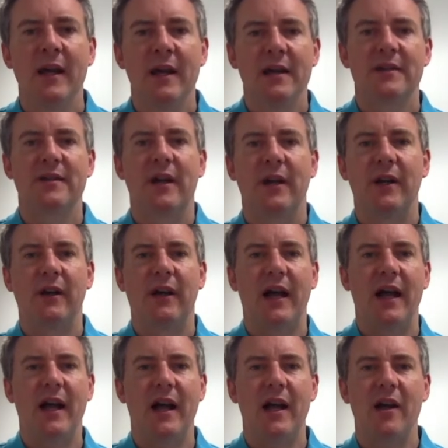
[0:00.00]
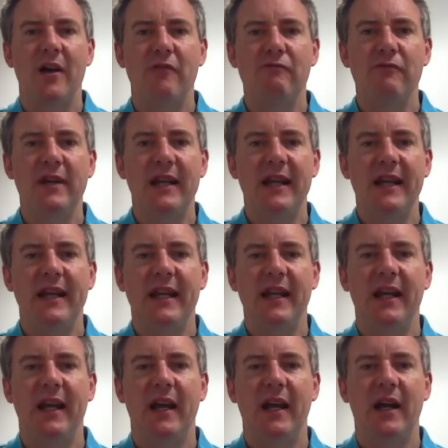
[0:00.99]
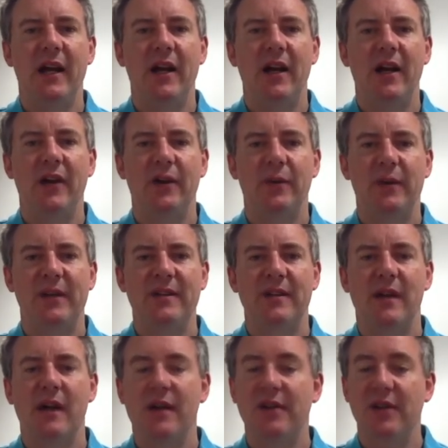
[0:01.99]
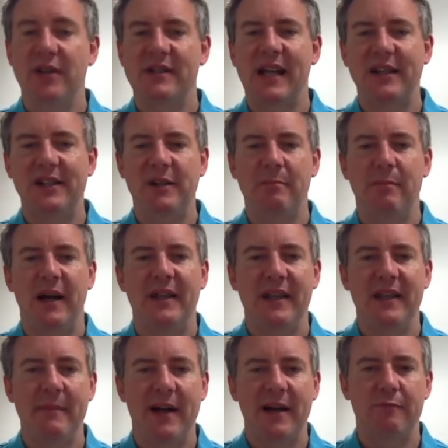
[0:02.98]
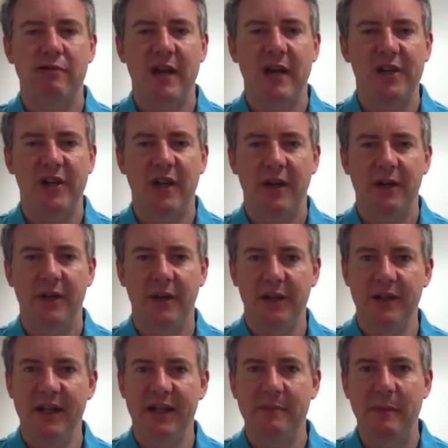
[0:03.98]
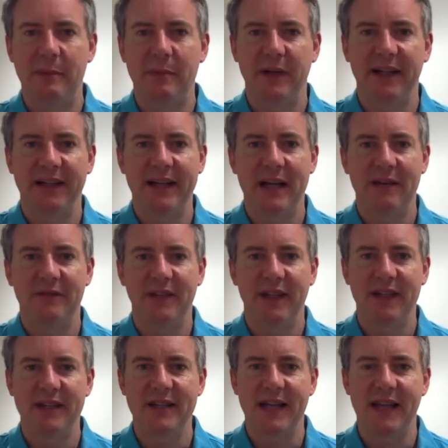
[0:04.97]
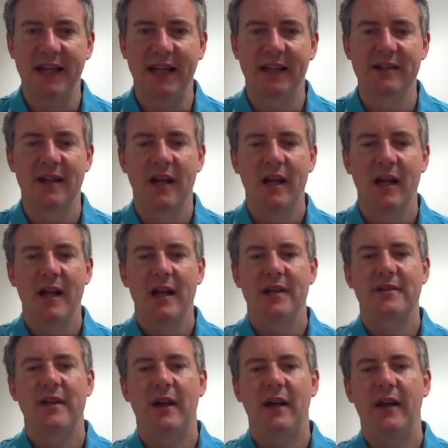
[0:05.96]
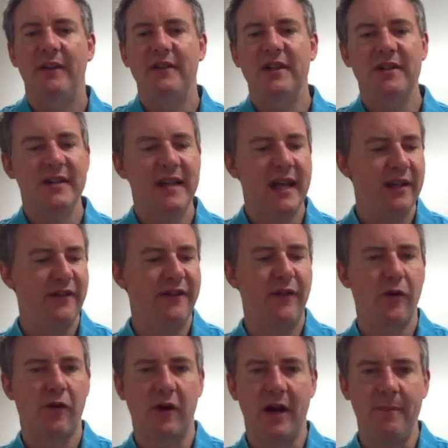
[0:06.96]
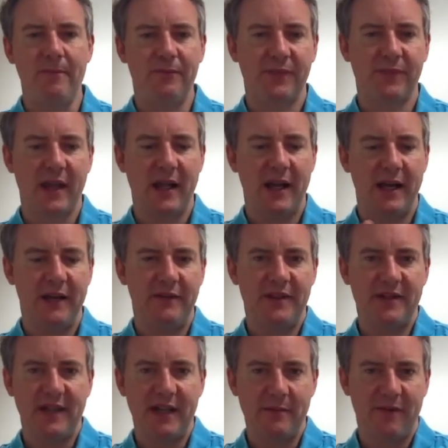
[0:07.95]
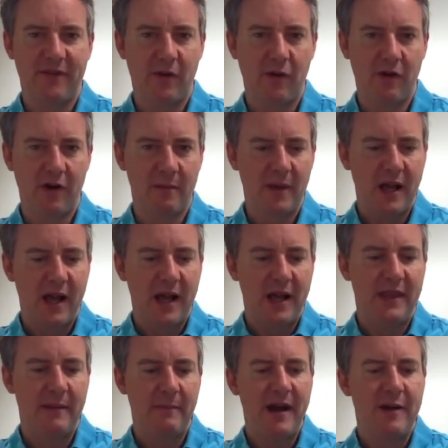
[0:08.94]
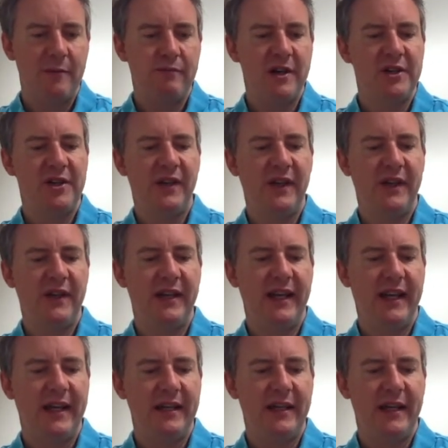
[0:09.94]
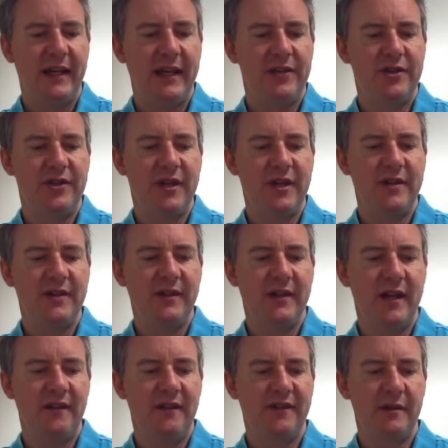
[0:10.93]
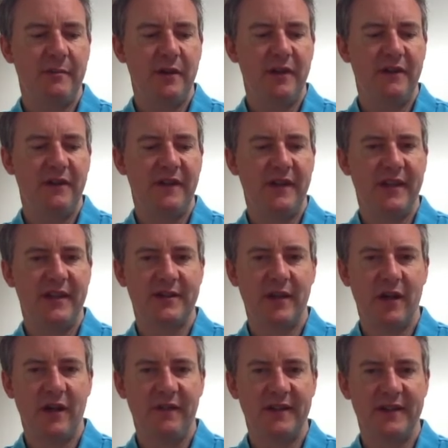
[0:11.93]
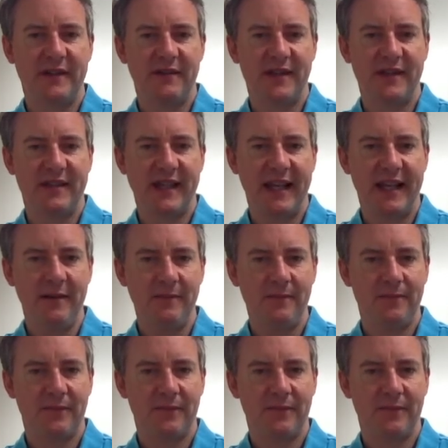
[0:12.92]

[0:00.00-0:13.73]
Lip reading: So a really good way to start, I'll show you, is actually by the amount of pressure that you need to be putting down for these techniques. So if you just take your forearm, and if you see my forearm, the amount of pressure that you need is just enough to move the surface of the skin,